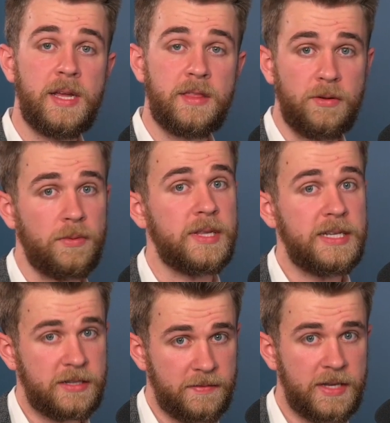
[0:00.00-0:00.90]
the
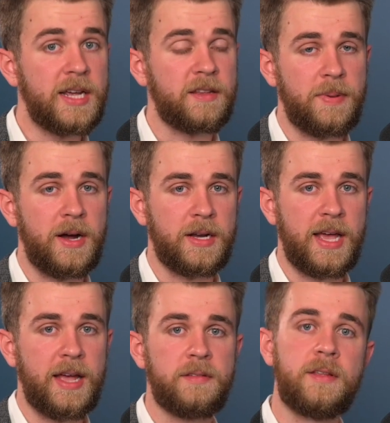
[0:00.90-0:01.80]
release of the next
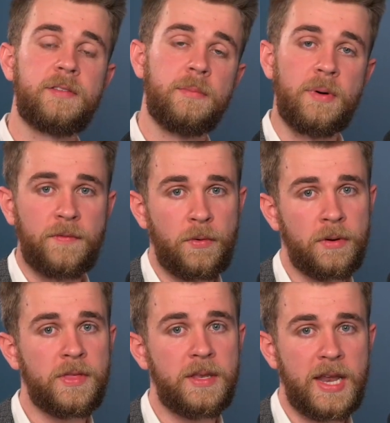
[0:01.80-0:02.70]
podcast. So
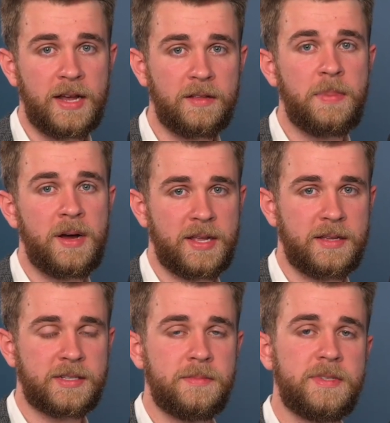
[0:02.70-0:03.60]
before the next
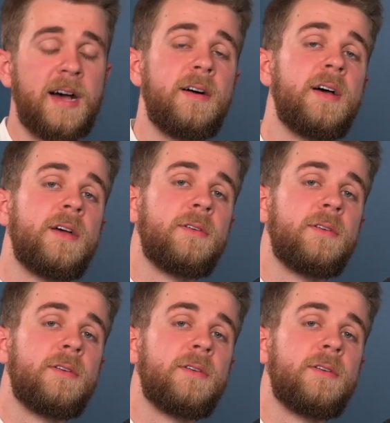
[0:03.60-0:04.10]
podcast comes out,